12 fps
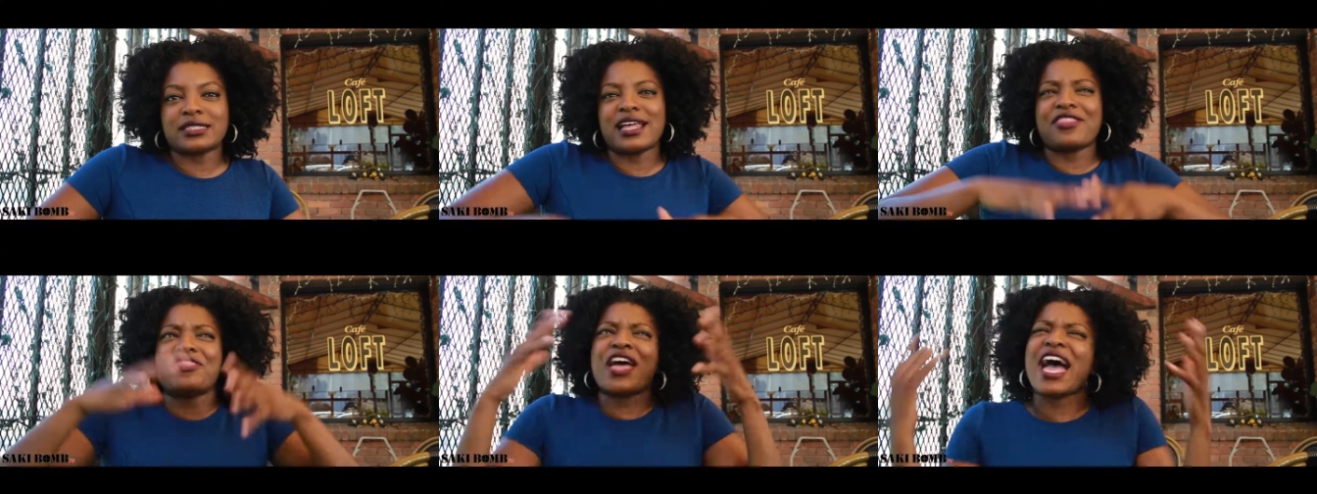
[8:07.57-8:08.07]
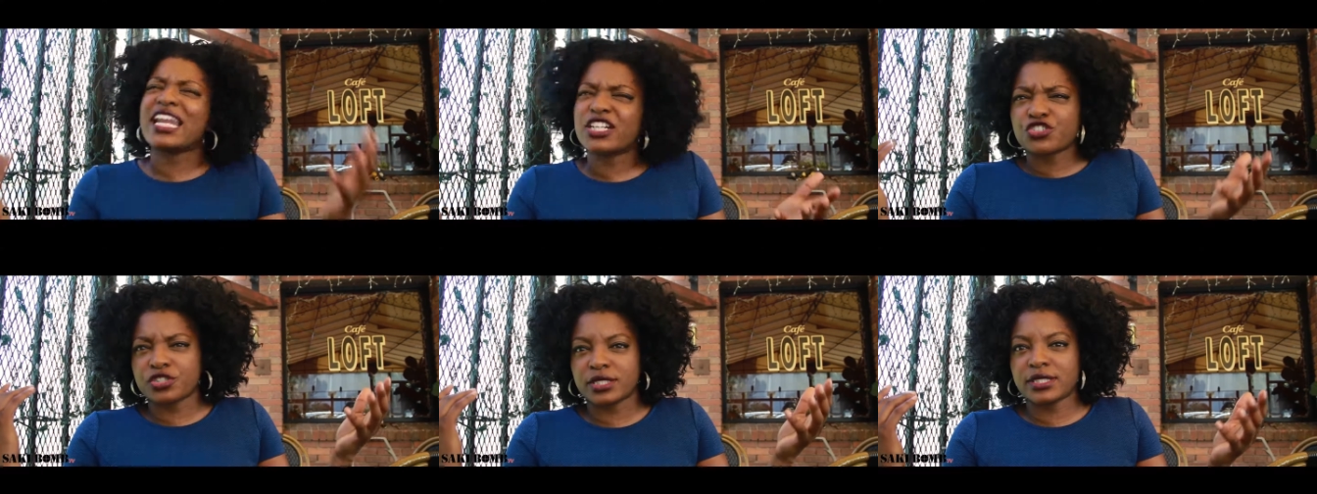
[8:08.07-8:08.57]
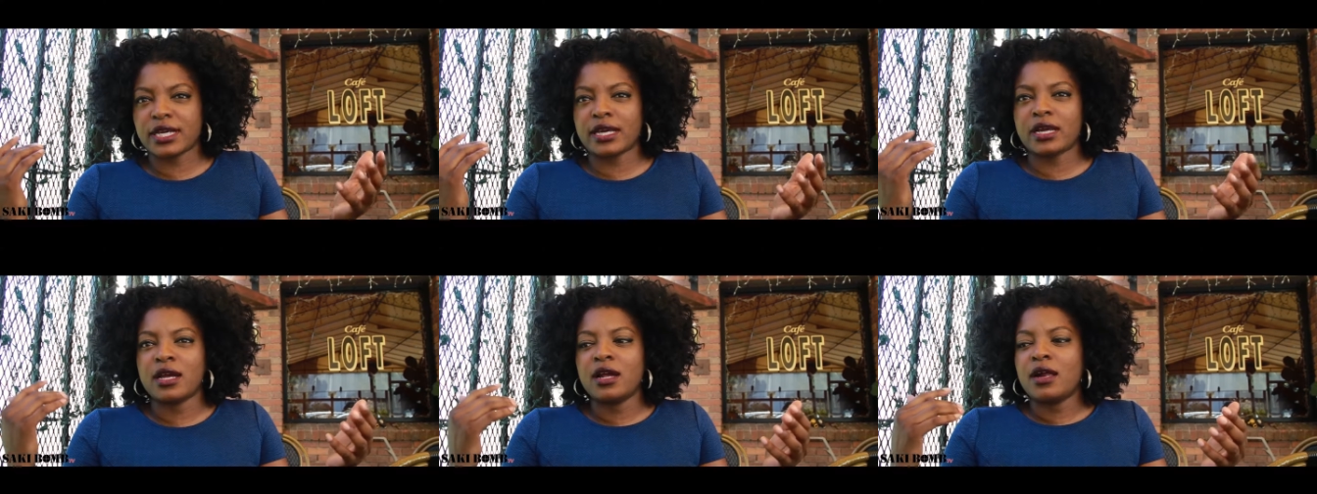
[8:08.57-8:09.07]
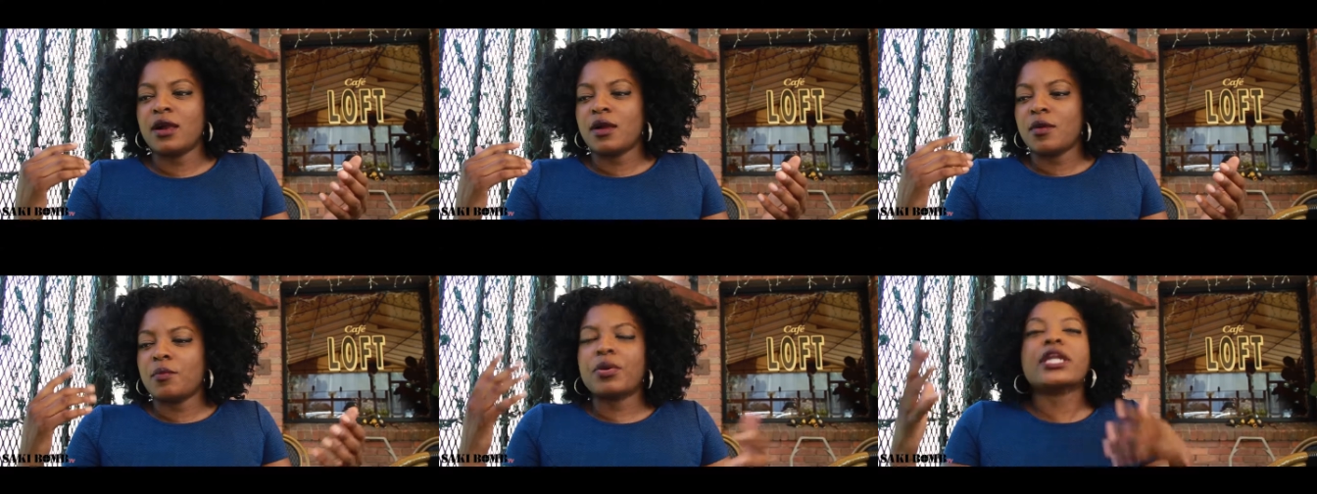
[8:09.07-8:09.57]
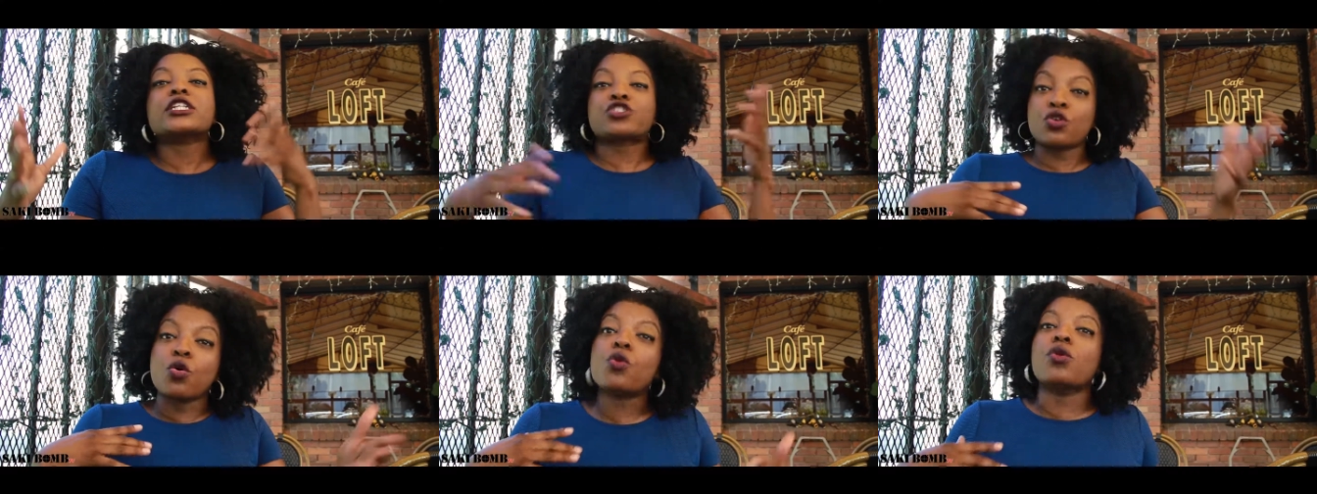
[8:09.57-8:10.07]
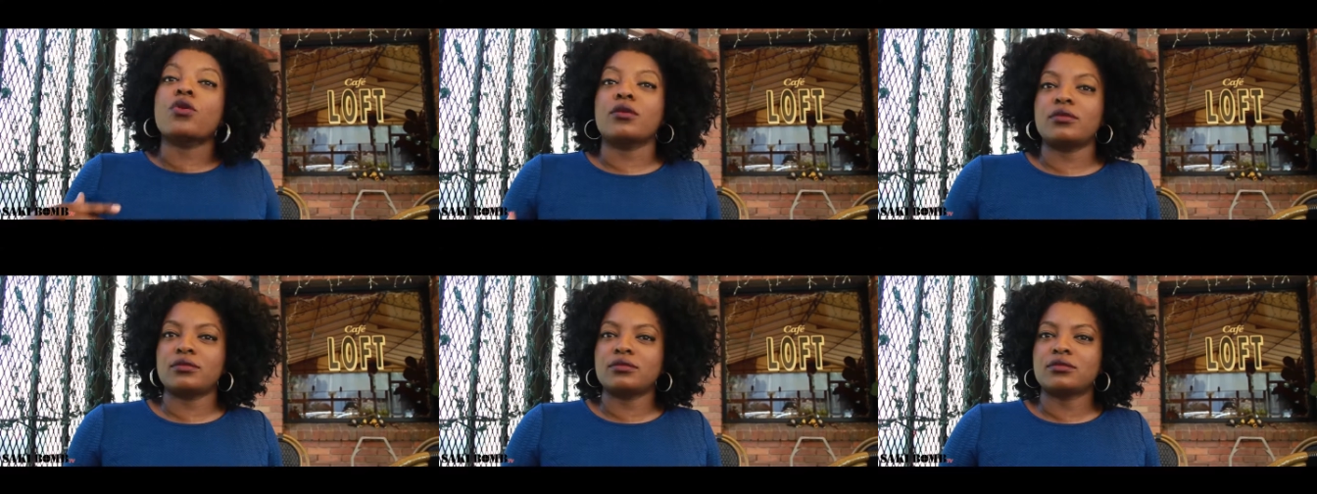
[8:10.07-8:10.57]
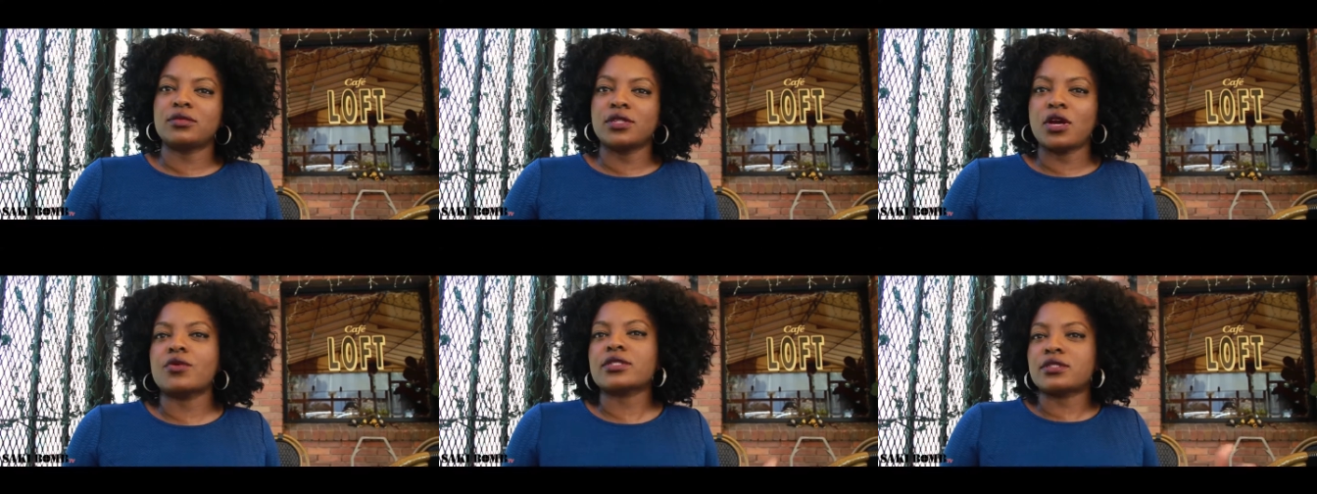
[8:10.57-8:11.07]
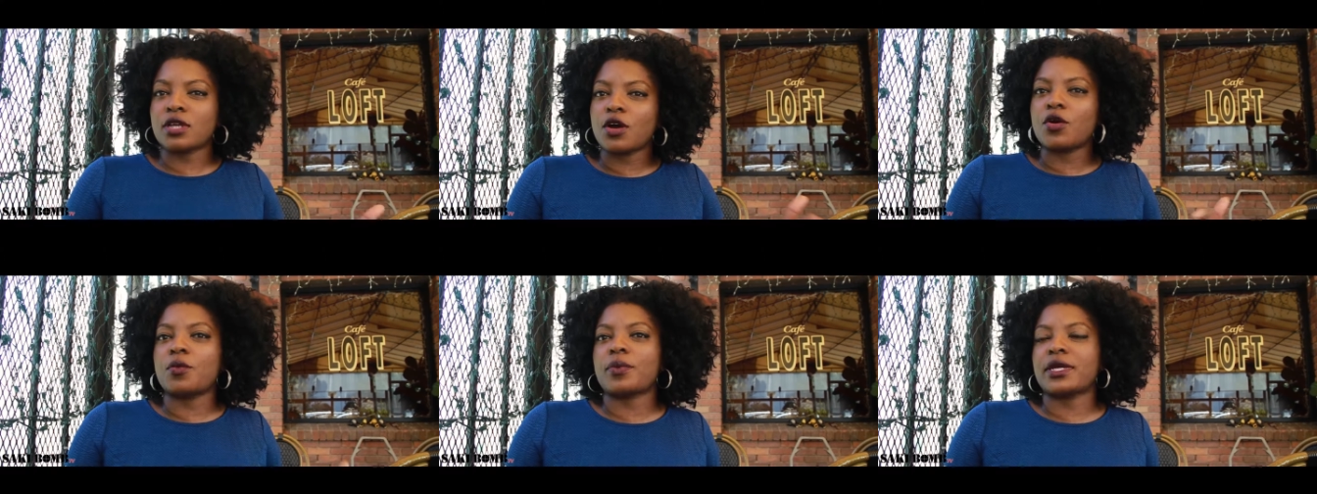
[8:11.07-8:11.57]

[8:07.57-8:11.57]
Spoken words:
It's not that interesting, but it's cool. It's dope.